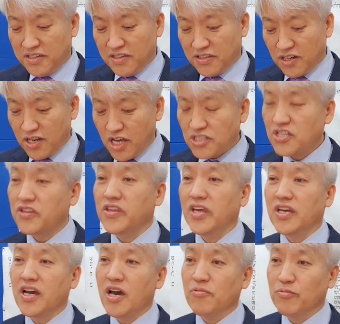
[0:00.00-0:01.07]
The last
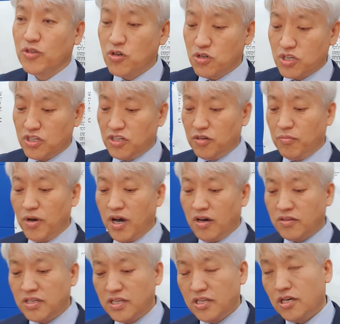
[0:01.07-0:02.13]
thing I'm talking
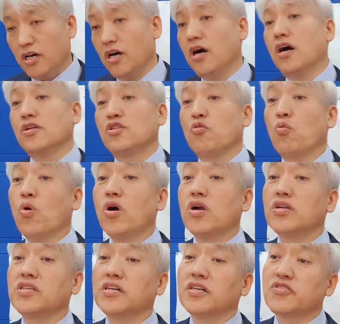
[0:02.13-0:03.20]
about, the
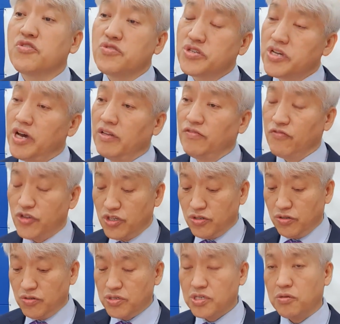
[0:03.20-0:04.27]
world Christian
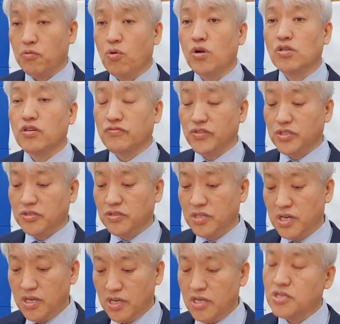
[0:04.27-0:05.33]
views, worldview,
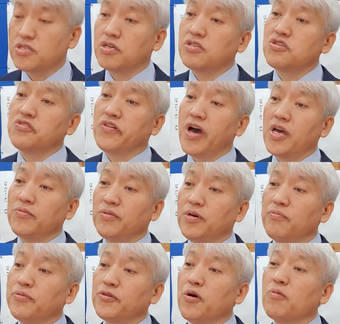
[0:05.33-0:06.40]
is a driver
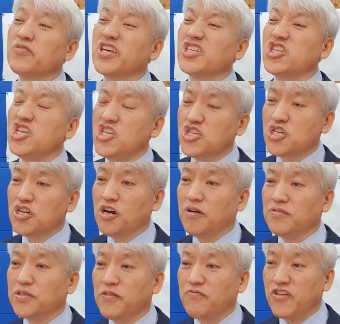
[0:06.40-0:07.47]
from the teaching
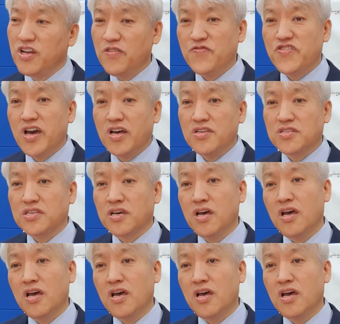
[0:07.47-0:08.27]
of the Philippians.